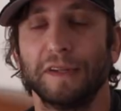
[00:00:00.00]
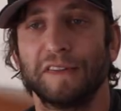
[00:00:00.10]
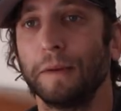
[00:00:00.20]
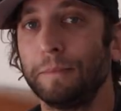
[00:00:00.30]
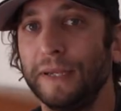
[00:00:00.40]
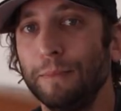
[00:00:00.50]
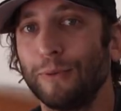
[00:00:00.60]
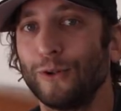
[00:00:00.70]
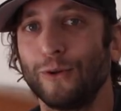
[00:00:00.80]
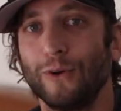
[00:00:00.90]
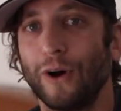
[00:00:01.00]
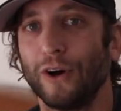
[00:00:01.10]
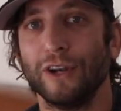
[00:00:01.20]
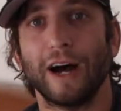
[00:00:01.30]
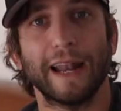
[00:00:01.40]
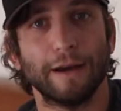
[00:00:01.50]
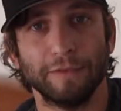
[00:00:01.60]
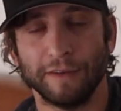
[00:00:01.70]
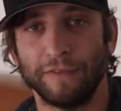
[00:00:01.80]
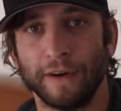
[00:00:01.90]
But some people are not
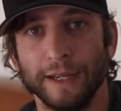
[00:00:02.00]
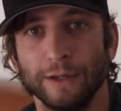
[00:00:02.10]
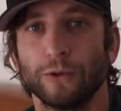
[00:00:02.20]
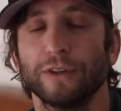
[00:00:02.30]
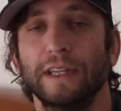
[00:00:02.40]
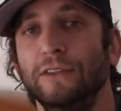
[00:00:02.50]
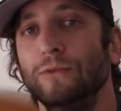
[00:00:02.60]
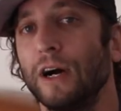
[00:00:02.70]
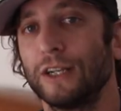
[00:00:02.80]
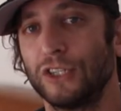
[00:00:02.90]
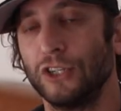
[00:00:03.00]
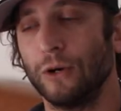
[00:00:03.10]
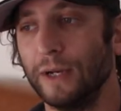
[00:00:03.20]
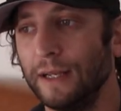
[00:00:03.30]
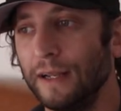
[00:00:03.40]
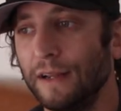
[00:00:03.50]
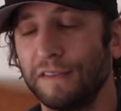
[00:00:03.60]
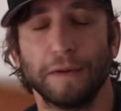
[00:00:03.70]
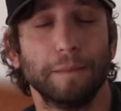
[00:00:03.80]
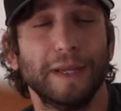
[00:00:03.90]
having fun or they do not show it.
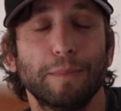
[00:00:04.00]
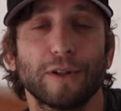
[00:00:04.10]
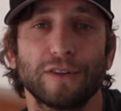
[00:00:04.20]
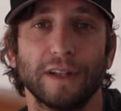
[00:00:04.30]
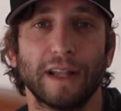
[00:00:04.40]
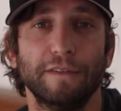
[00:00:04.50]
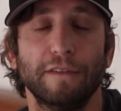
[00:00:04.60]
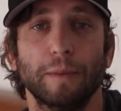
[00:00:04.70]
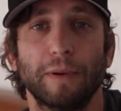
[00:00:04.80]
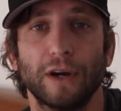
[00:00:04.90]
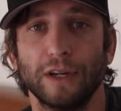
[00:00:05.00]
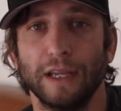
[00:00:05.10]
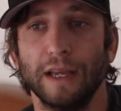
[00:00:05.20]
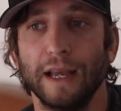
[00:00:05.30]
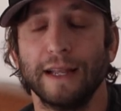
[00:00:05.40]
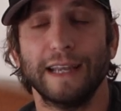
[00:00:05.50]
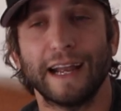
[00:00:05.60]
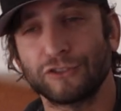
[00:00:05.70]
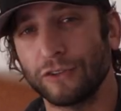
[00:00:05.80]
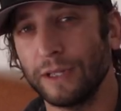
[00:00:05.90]
Some people are the life of the party.
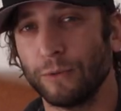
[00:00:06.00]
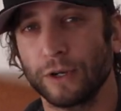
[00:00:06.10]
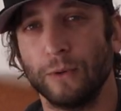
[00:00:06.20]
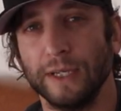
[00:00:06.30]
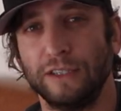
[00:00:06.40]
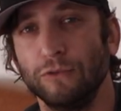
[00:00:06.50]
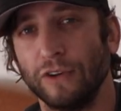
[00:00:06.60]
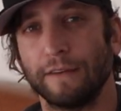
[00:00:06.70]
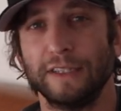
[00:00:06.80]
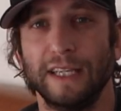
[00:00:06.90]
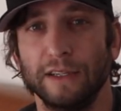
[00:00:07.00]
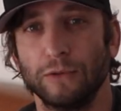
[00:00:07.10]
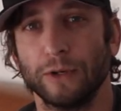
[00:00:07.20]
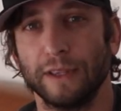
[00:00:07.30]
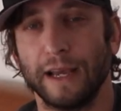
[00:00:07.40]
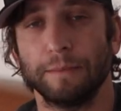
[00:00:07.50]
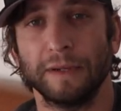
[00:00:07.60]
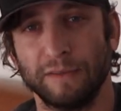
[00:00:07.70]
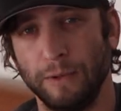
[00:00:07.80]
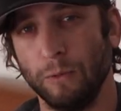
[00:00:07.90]
Naturally, we're going to gravitate toward that
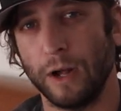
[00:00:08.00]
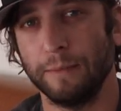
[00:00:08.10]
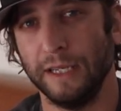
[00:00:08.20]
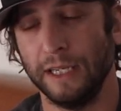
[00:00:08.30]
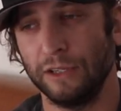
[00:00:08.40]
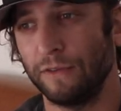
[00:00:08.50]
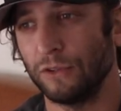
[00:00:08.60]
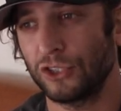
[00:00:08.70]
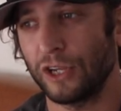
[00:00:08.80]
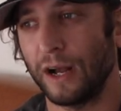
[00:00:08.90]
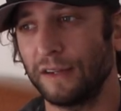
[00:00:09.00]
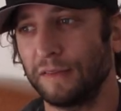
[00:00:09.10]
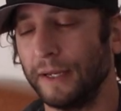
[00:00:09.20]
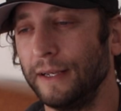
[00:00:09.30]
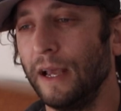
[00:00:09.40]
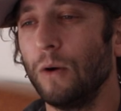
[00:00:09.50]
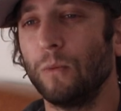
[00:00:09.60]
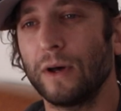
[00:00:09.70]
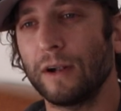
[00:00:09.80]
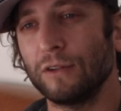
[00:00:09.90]
because we want meaningful shots, but
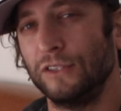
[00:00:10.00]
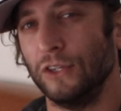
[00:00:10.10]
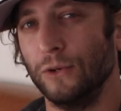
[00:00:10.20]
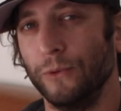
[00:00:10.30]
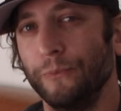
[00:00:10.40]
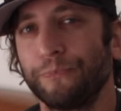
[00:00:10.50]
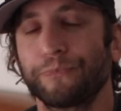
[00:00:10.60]
what I'll do,